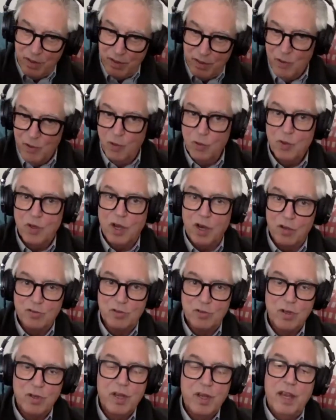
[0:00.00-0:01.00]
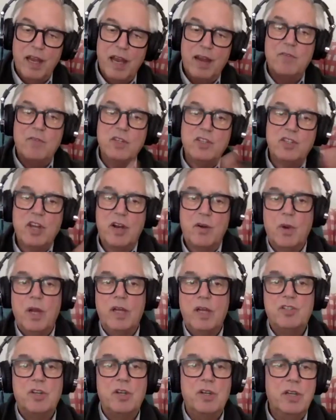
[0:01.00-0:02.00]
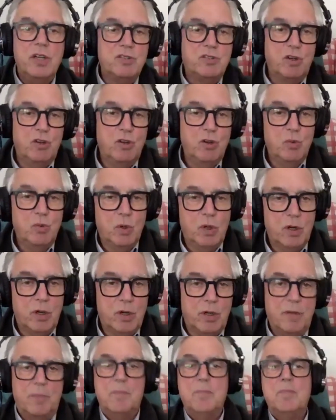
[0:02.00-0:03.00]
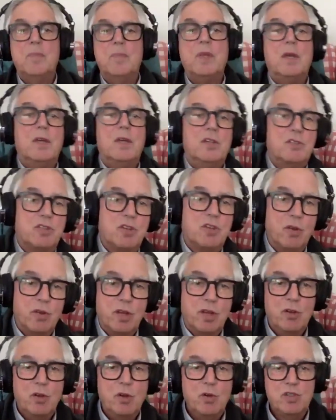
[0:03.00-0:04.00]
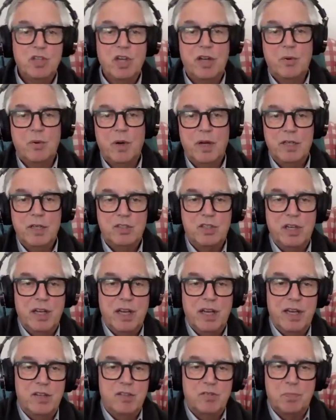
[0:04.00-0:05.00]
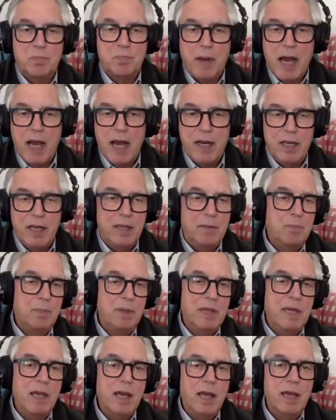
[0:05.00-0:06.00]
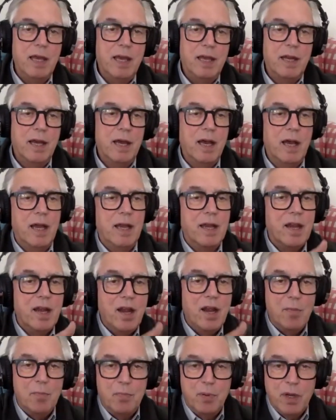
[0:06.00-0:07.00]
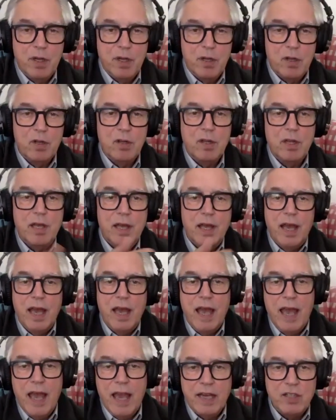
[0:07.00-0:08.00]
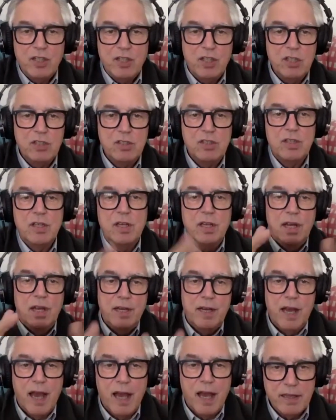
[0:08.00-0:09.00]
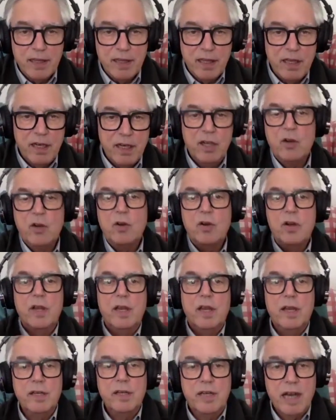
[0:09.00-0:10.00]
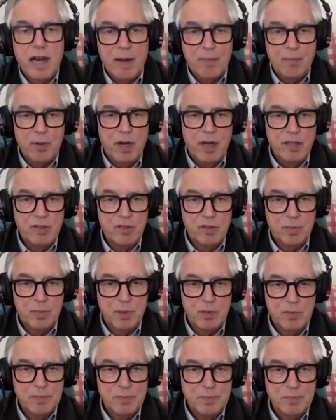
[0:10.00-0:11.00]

new culture. Every generation needs a new word. So the new generation has BANI, B A N I, brittle, anxious, nonlinear, incomprehensible,